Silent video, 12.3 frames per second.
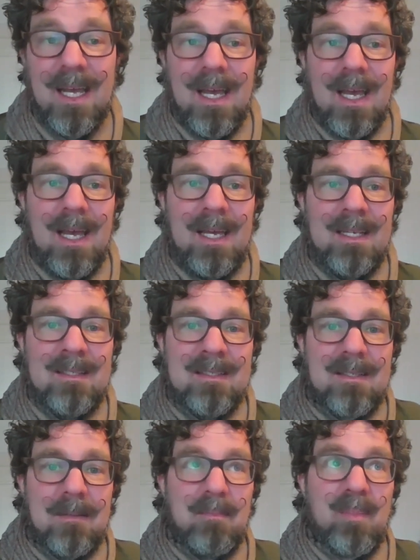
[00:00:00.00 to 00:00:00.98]

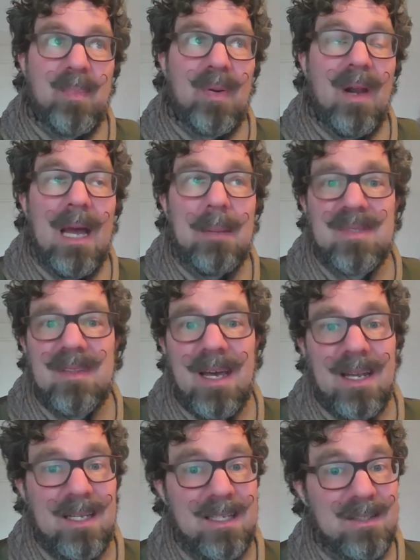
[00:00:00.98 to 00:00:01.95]
And perhaps
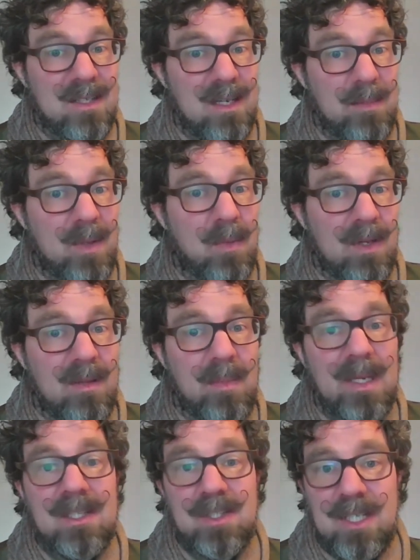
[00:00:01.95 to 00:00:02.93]
that is going to be one of the
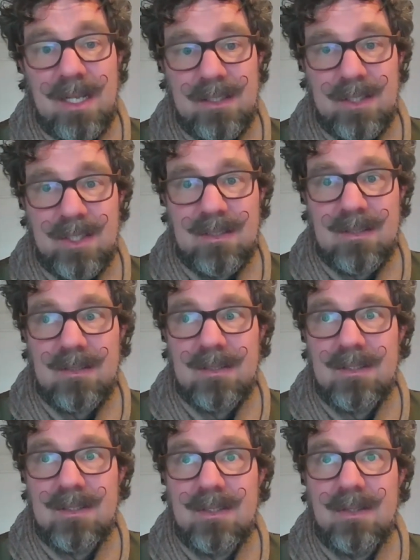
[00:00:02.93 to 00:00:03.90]
biggest challenges
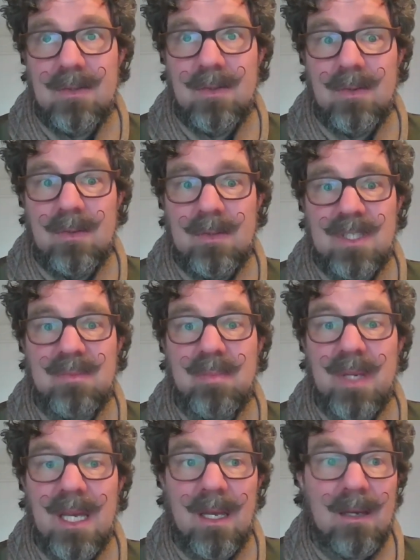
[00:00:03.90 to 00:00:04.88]
to just
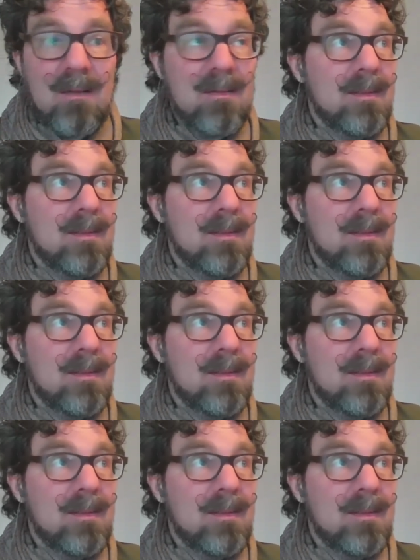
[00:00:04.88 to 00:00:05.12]
being